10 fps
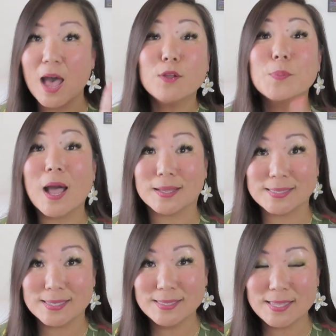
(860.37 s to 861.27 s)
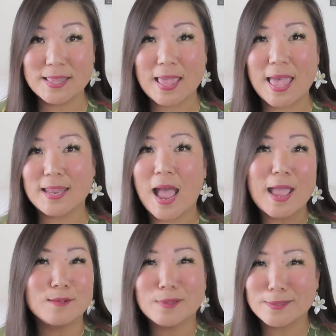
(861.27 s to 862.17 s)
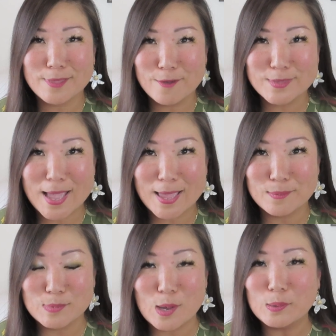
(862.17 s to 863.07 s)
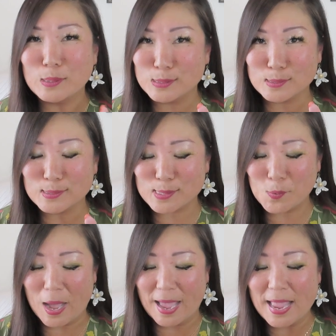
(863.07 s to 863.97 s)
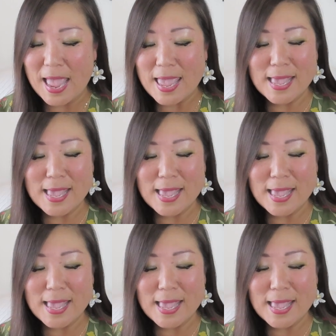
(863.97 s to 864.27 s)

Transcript: other boxes that I, I love the item though, because you'll see why.